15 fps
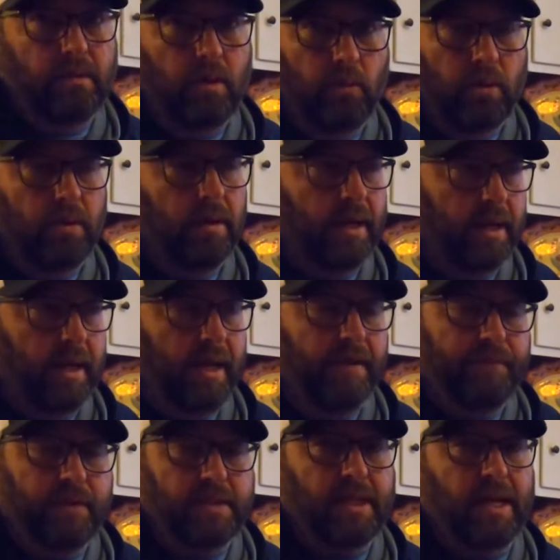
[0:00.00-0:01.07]
want to
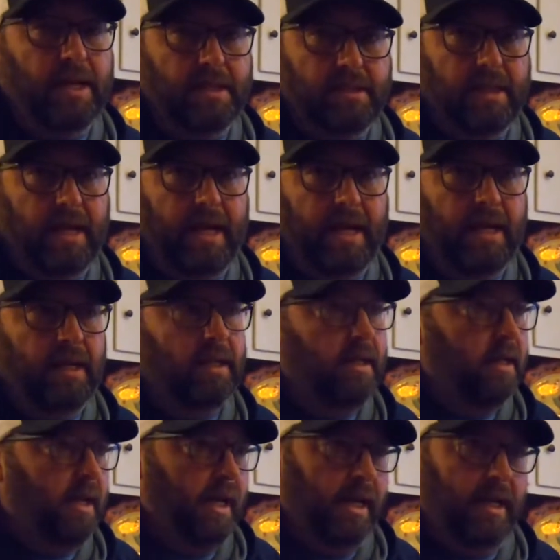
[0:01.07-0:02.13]
emphasize that.
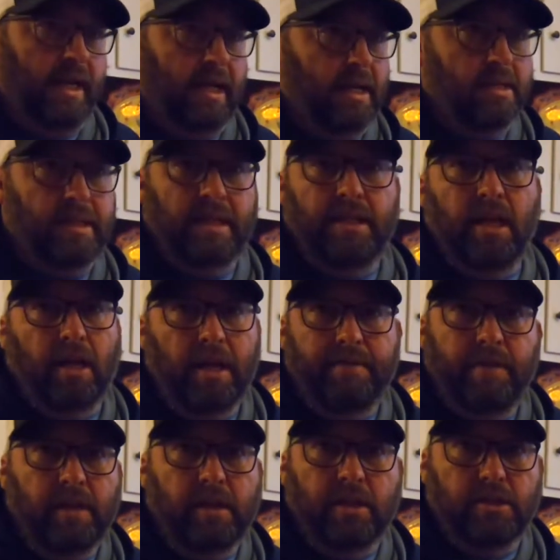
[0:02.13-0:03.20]
And like I said, not
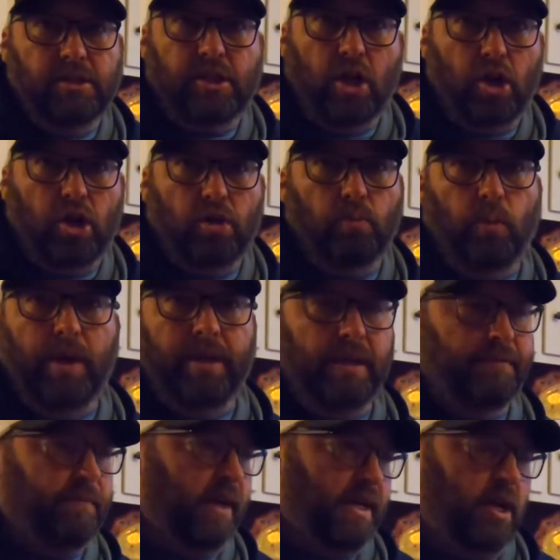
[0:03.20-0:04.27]
even concerned with
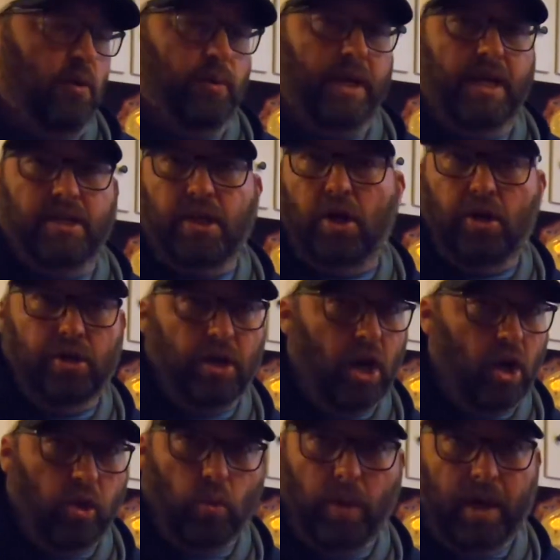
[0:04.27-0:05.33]
if they don't get turned
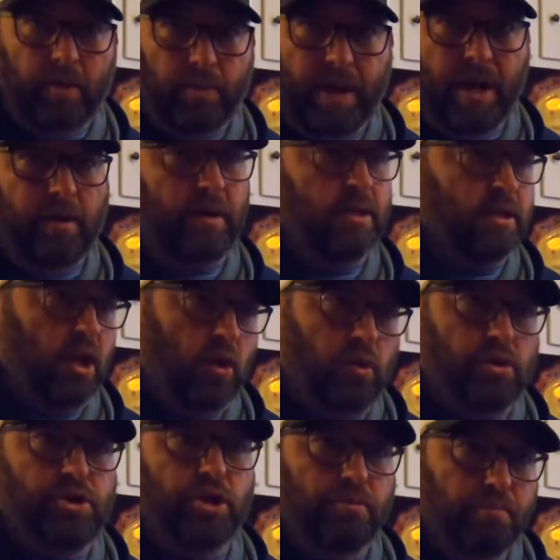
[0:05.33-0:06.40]
all the way around, as long
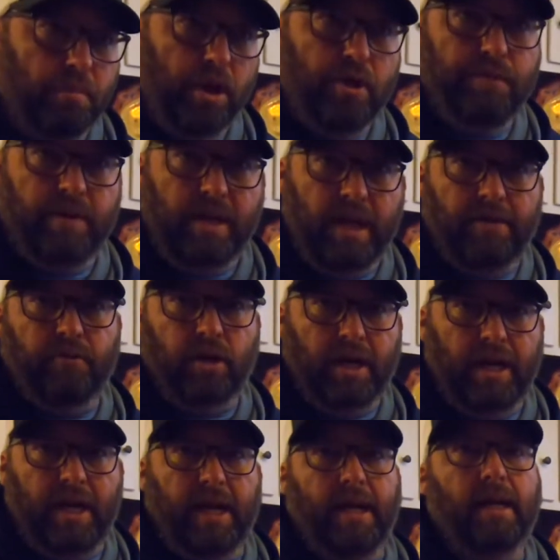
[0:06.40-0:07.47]
as you're moving every
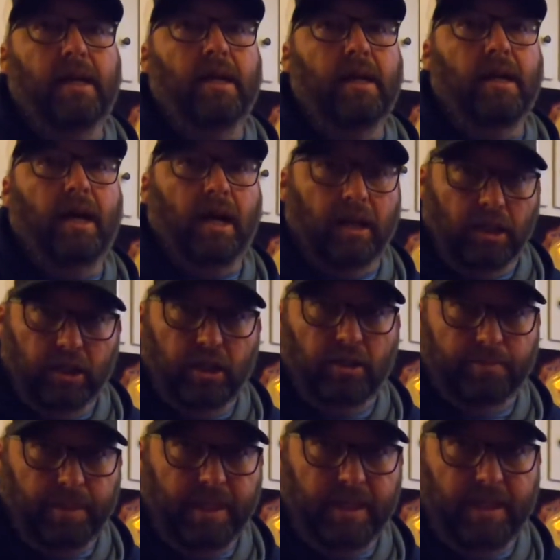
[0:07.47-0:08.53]
egg a little
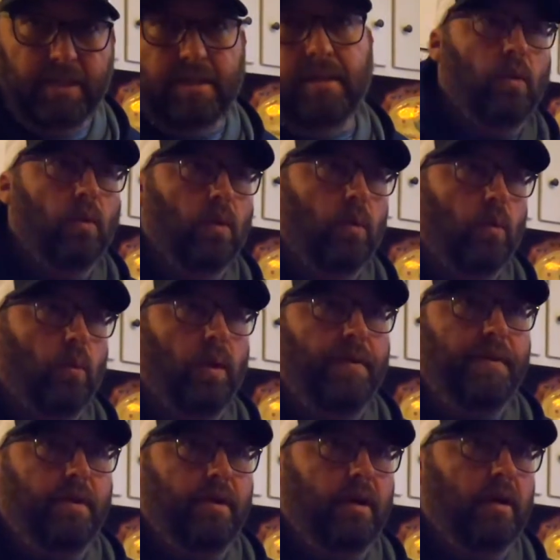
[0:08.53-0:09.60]
bit.
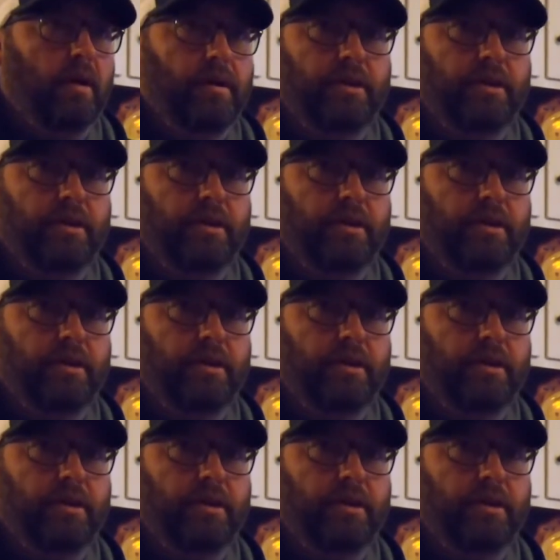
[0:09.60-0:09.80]
Whether or not